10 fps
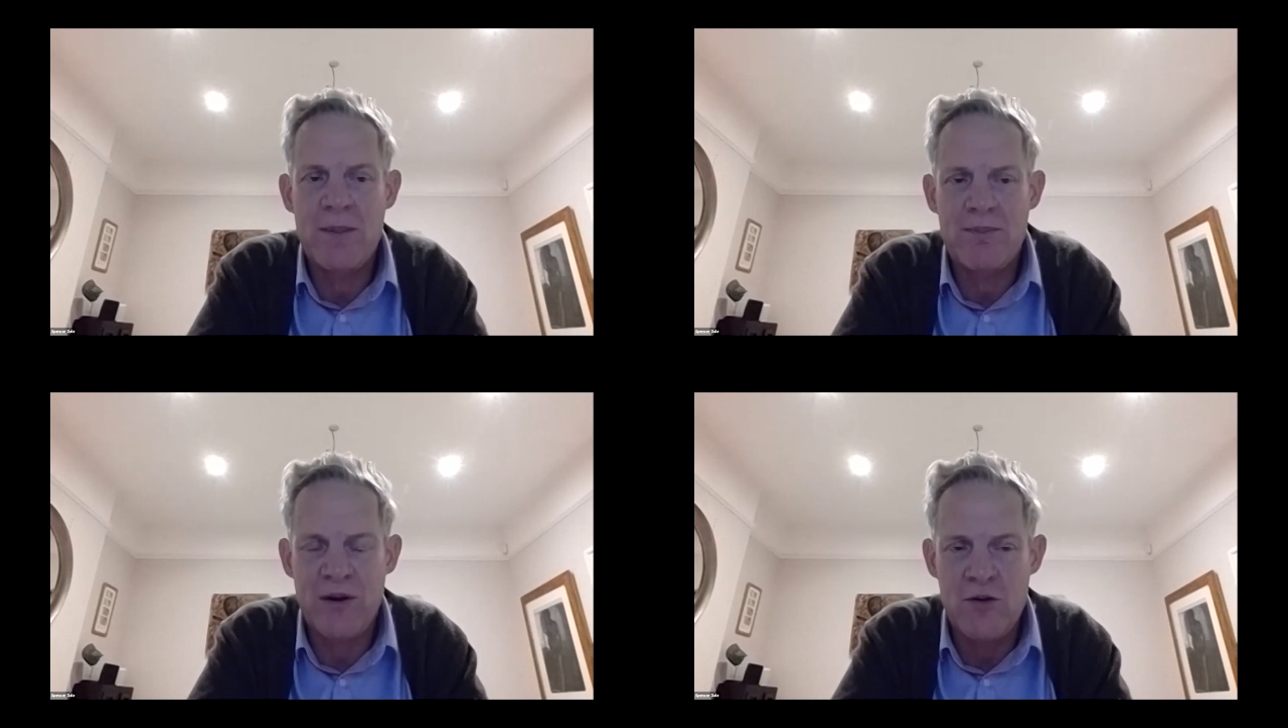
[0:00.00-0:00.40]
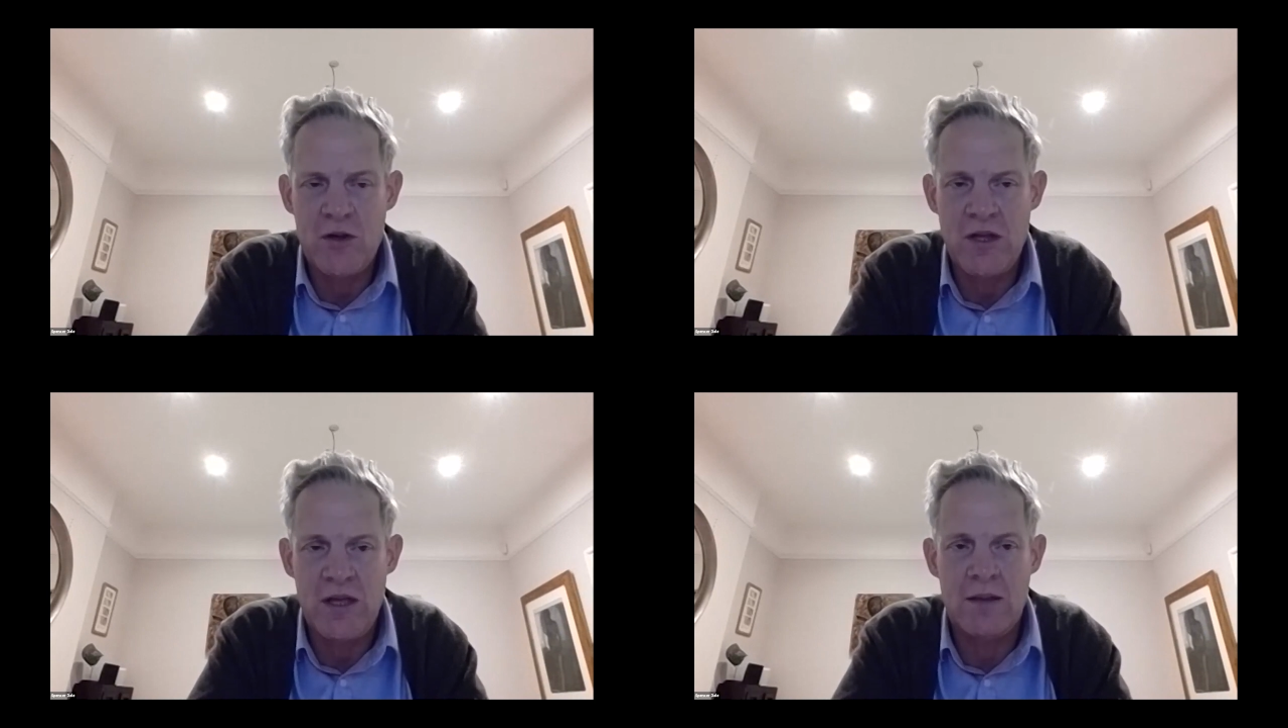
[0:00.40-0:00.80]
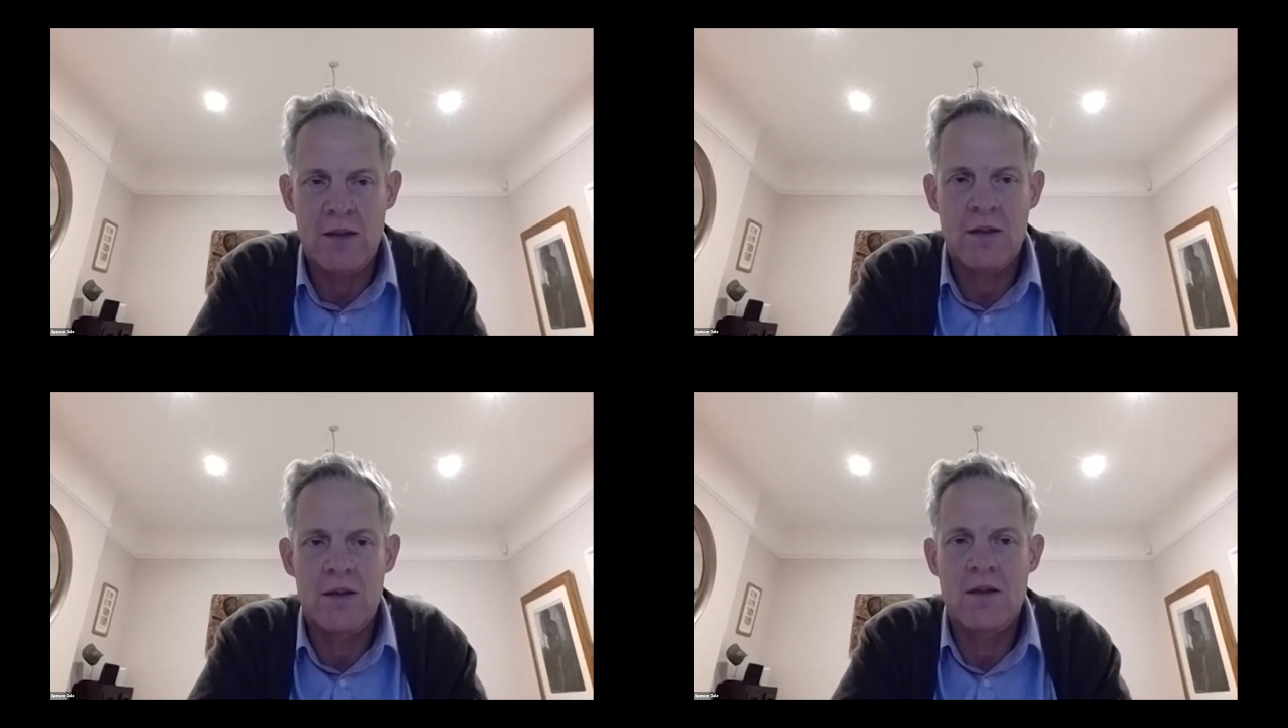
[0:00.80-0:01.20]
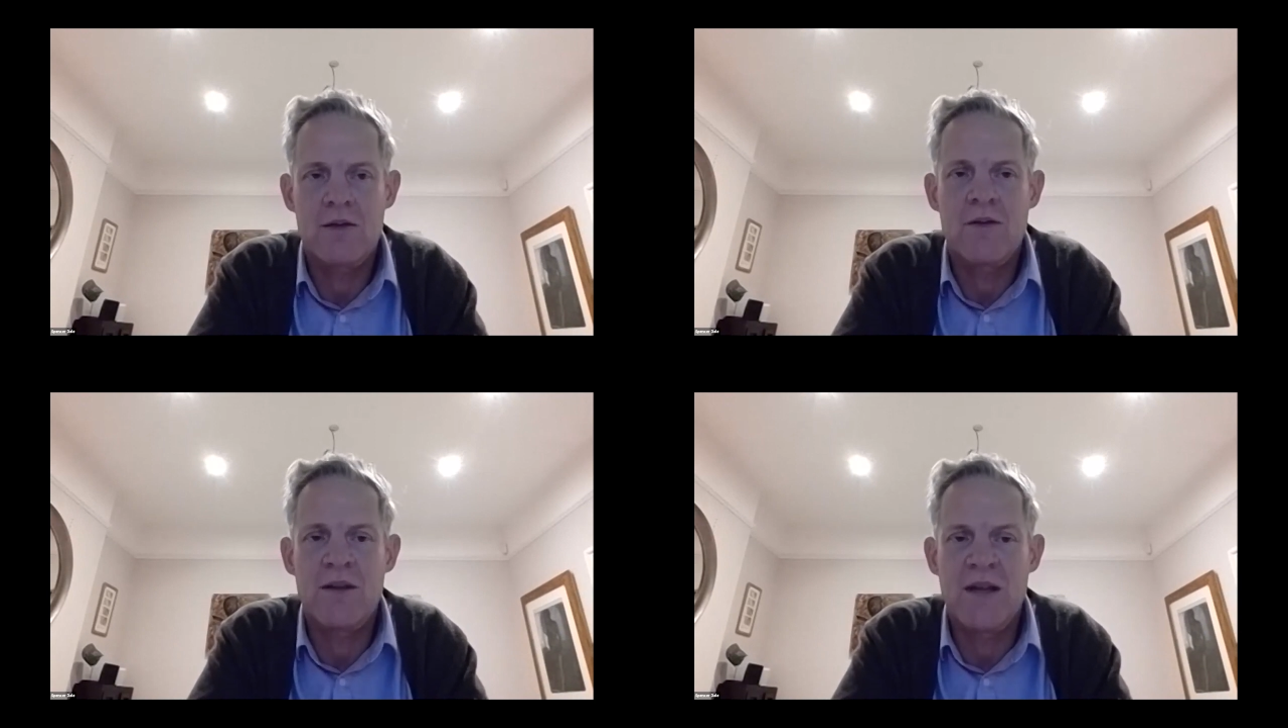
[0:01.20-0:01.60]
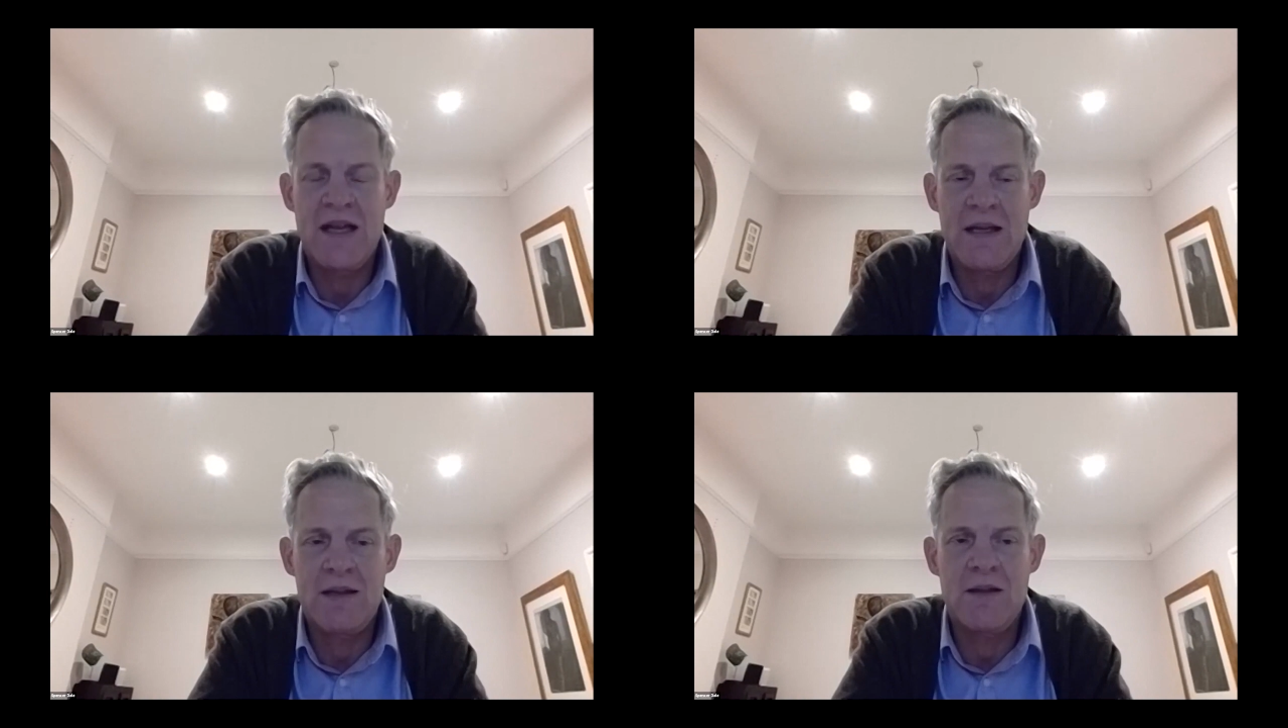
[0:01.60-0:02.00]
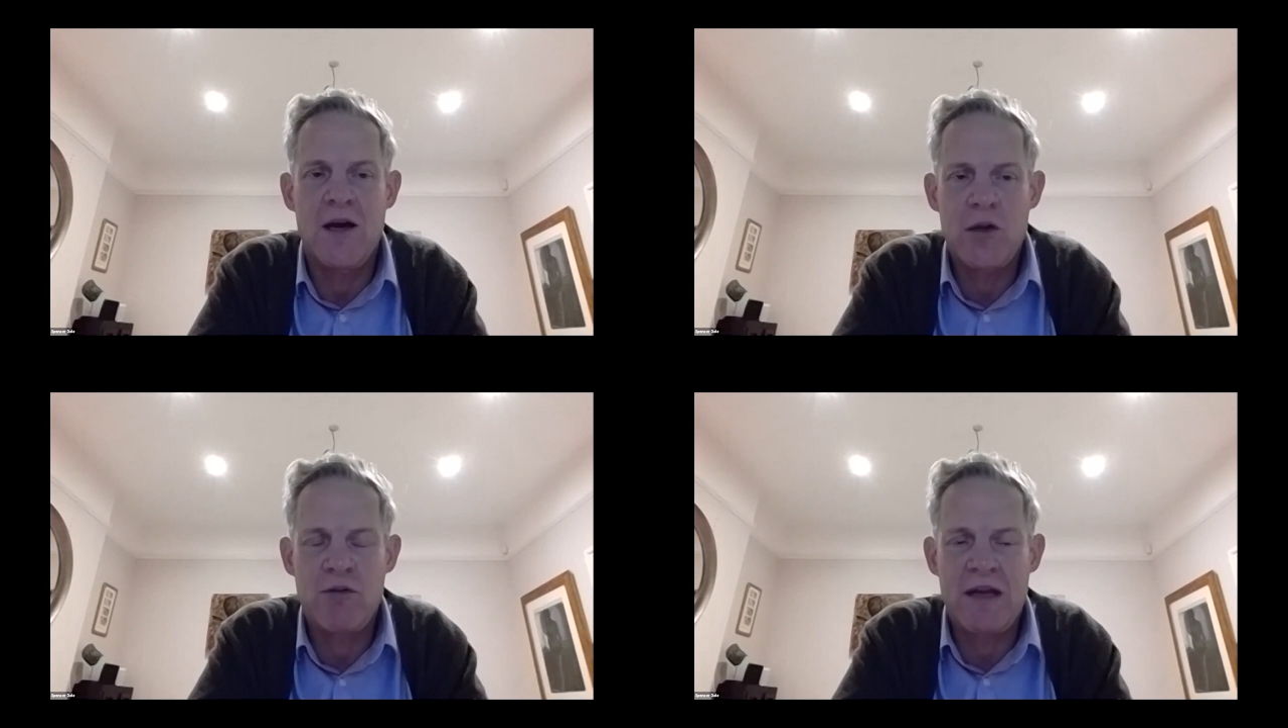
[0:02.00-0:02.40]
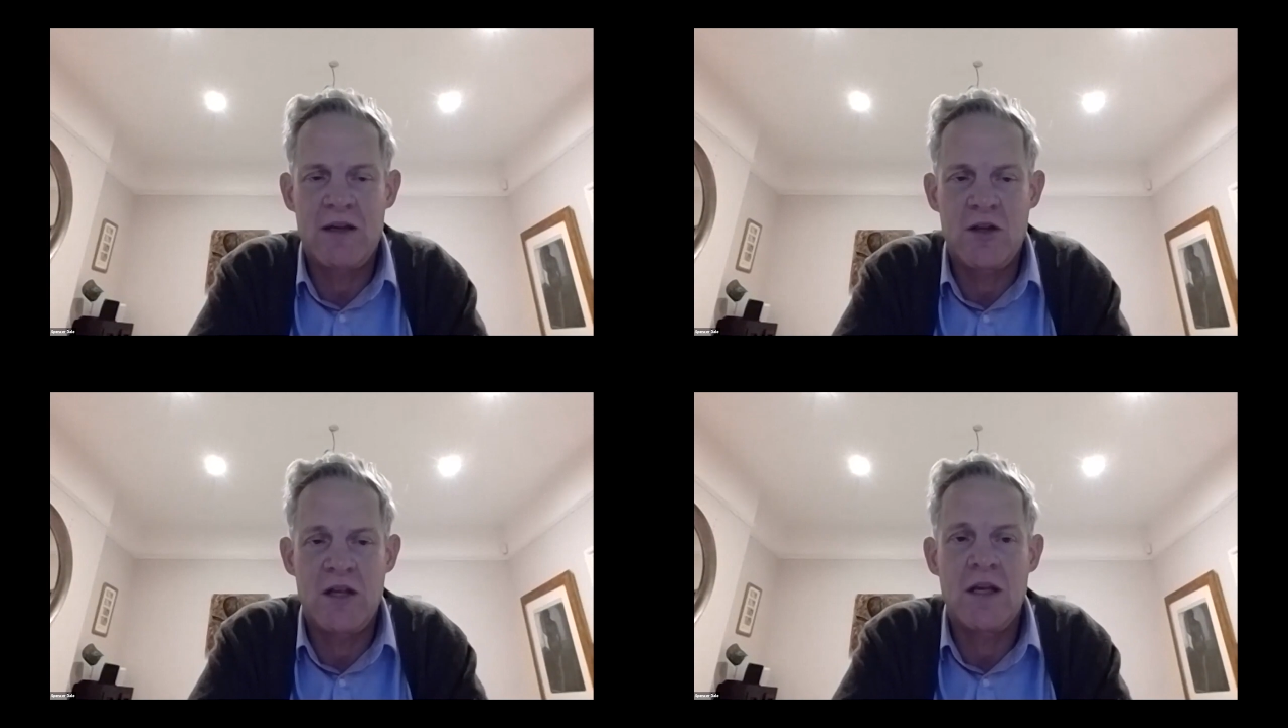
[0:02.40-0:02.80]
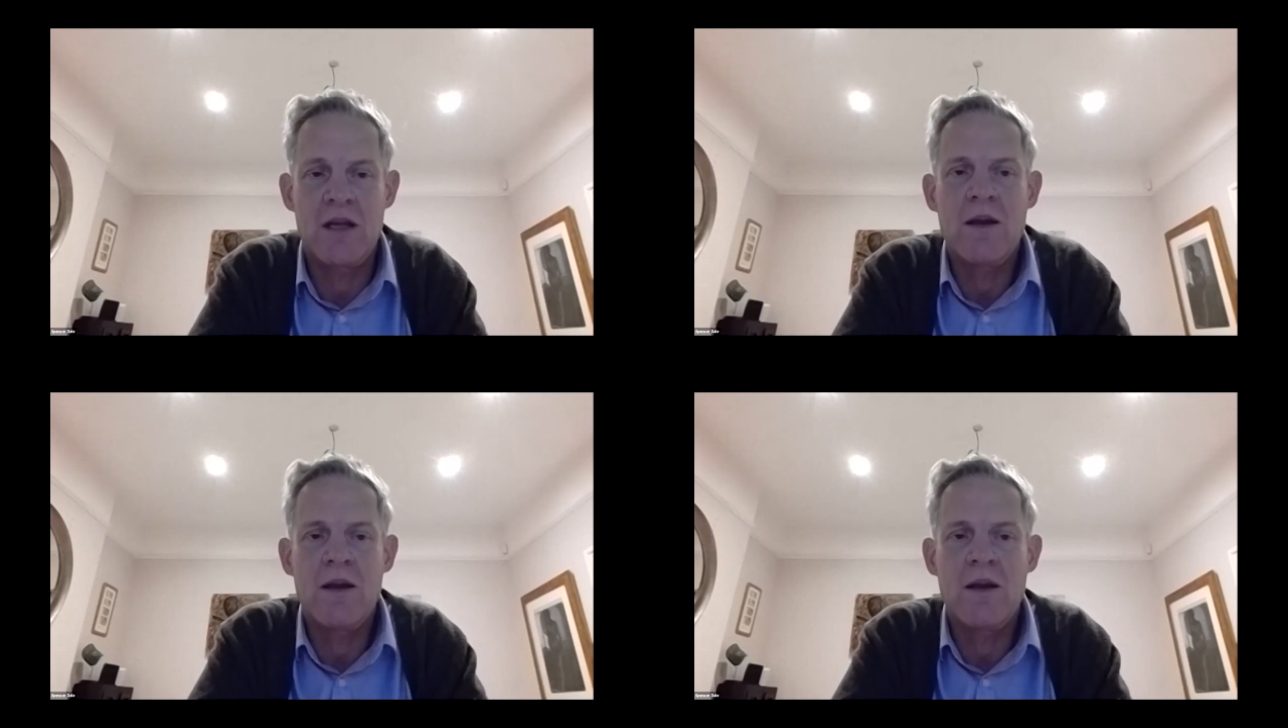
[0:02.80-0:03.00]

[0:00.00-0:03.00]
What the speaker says: approaching our strategy.